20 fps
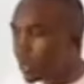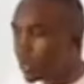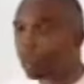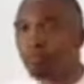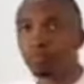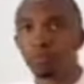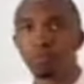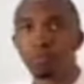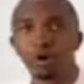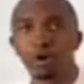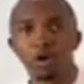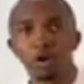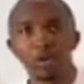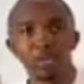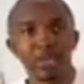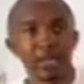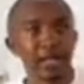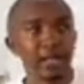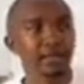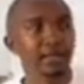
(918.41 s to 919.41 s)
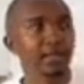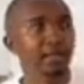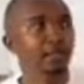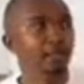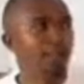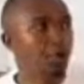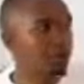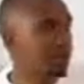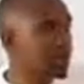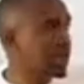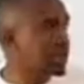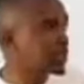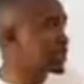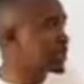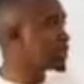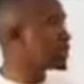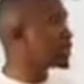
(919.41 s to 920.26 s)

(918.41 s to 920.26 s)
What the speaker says: more than the protest?